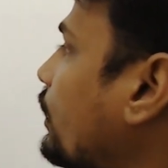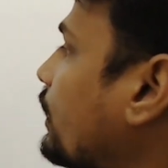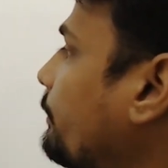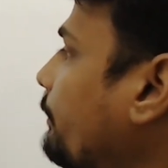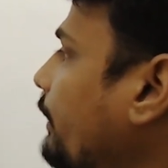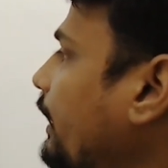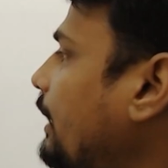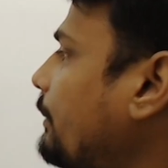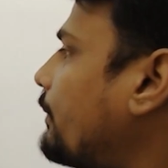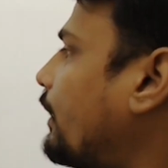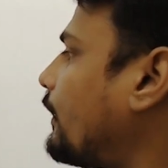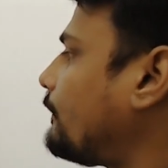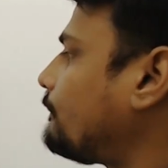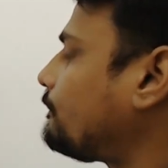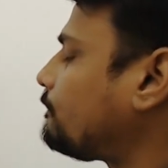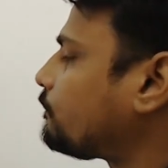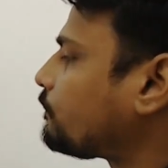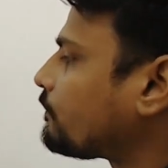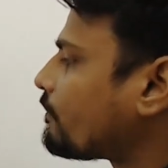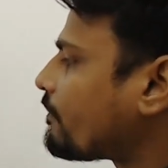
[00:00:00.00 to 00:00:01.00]
the minima.
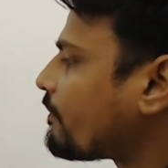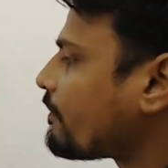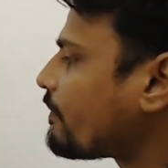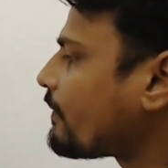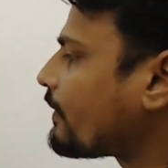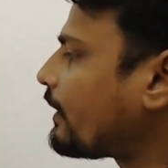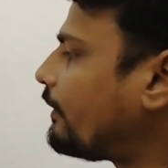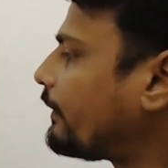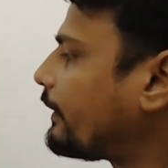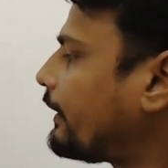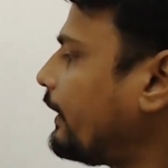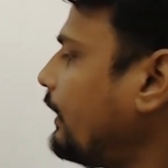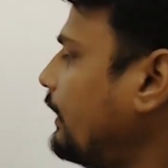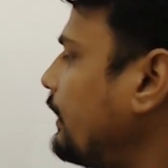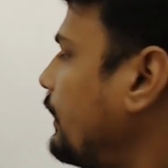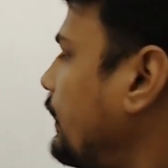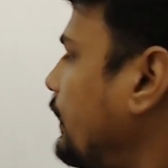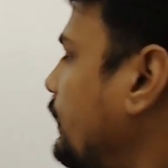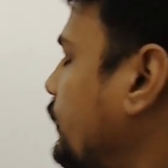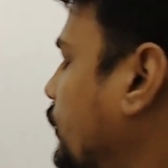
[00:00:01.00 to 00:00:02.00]
Okay.
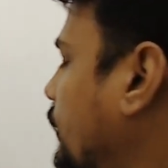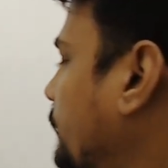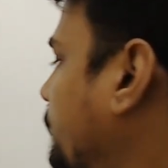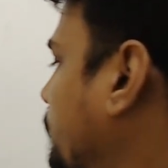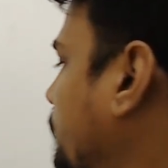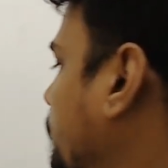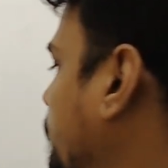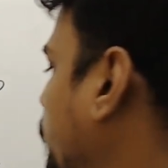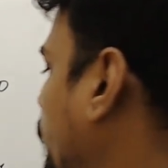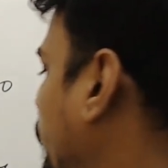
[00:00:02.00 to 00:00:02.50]
So, the point